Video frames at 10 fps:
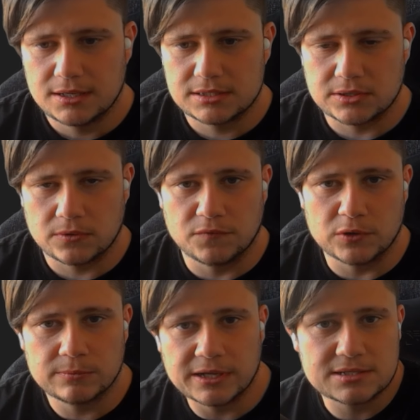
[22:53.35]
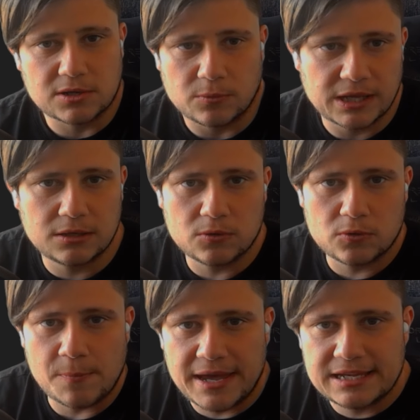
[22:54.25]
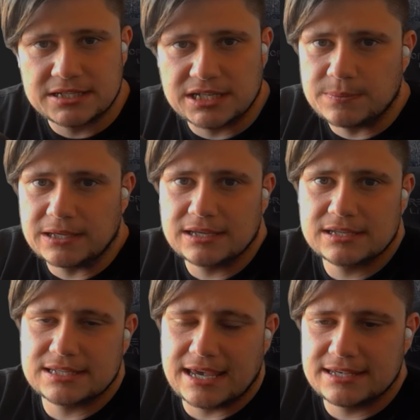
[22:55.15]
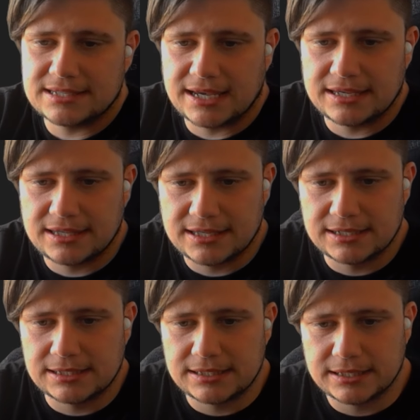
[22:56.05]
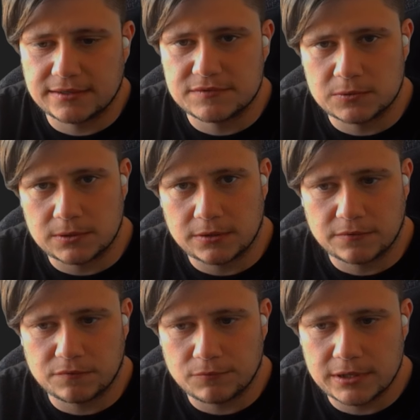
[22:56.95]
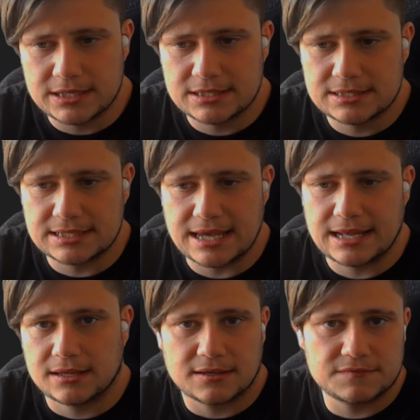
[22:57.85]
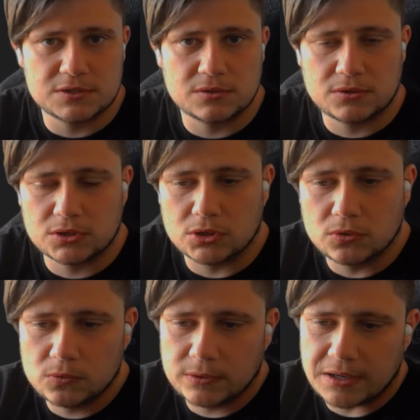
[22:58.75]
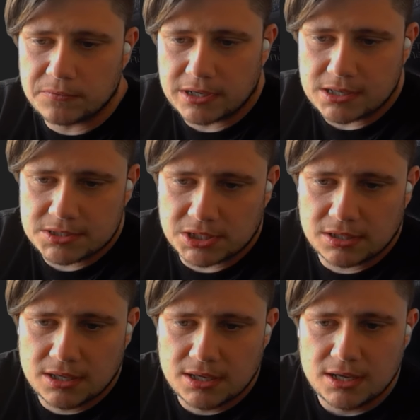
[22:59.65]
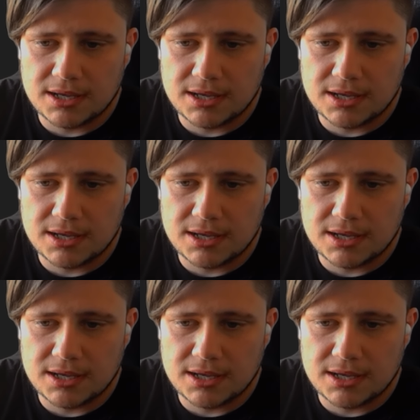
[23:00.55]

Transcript: So Void Blade's going to make your main DPS as a healer. It gives you a lot of rends and it gives you a lot of cooldown reduction.